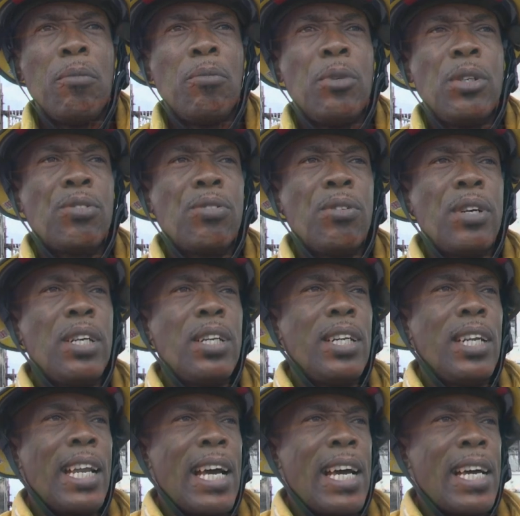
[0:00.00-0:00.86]

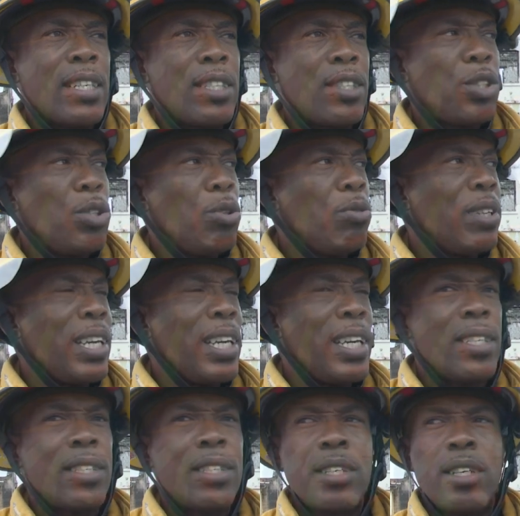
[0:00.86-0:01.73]
Between the last 2
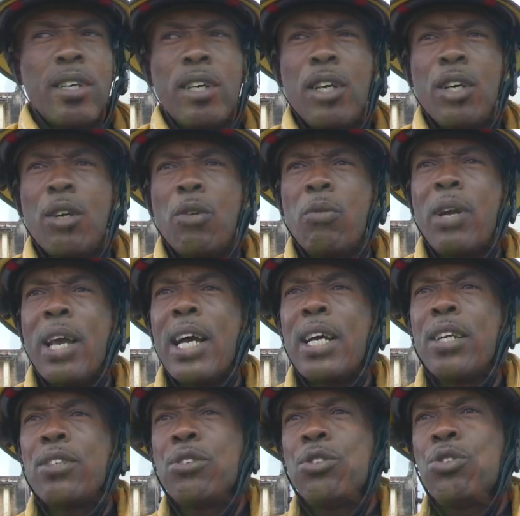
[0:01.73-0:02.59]
days, we
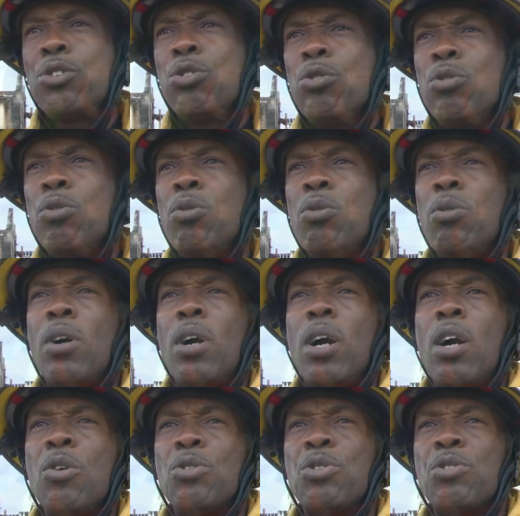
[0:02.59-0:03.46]
had 2
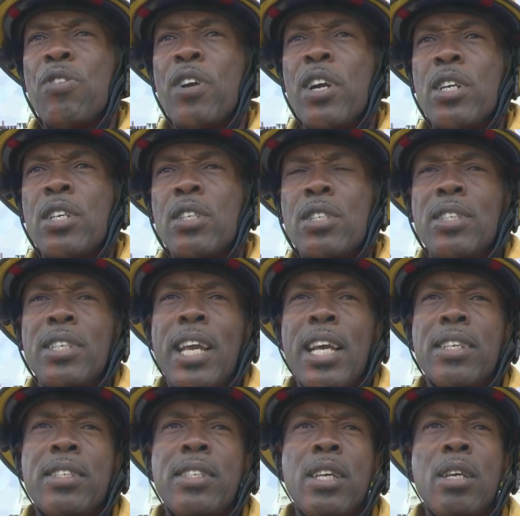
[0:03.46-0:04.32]
house fires
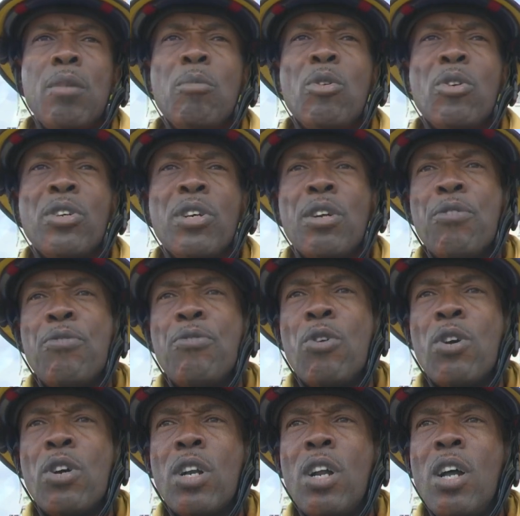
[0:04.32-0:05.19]
yesterday morning at
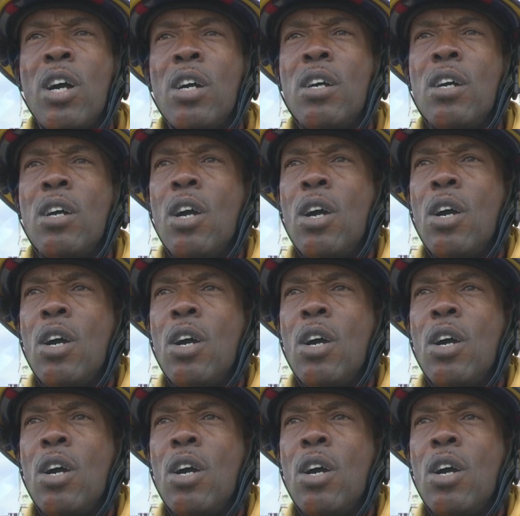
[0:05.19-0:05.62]
4 o'clock,